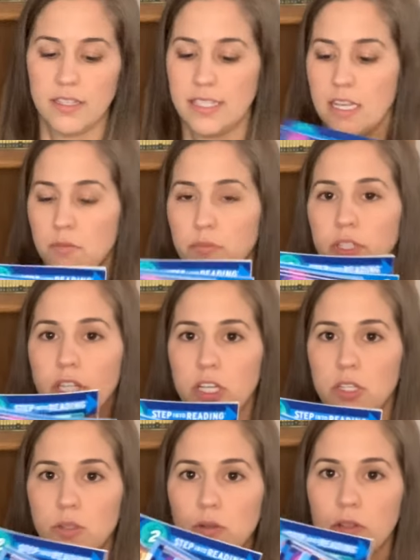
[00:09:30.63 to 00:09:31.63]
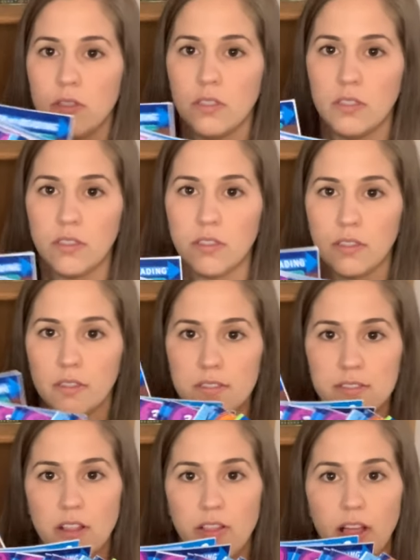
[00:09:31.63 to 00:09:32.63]
down below.
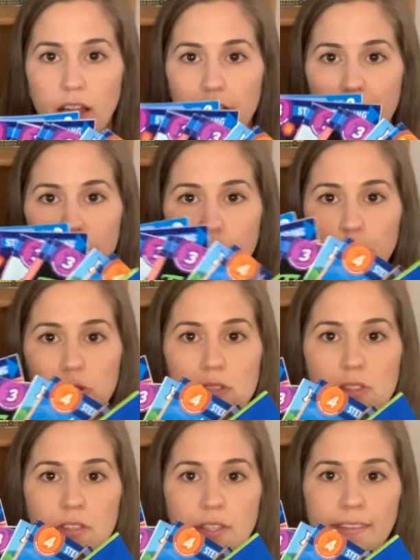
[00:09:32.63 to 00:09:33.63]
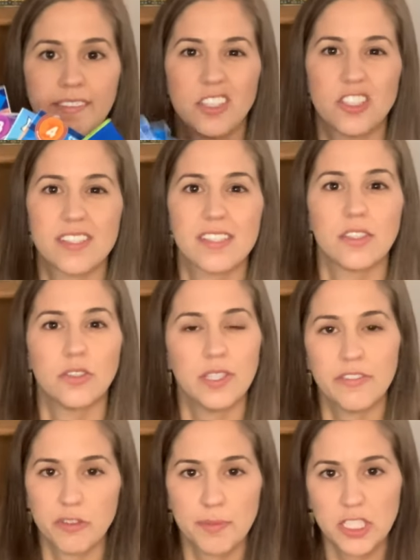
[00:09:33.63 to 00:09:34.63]
A lot of those. Just little
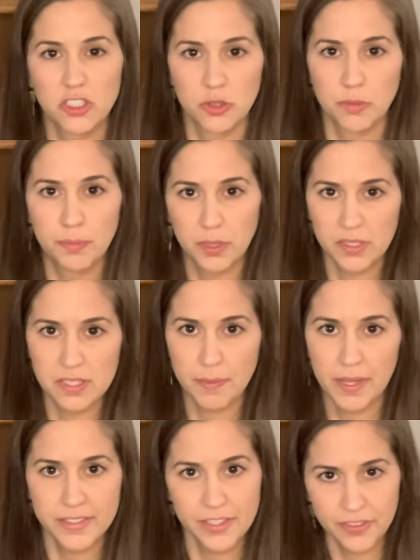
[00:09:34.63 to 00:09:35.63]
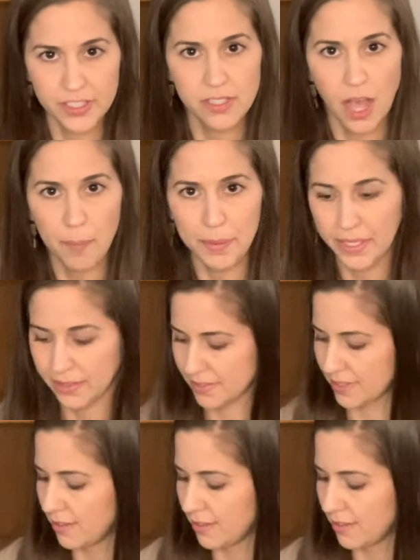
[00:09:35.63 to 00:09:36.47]
informational books about different topics.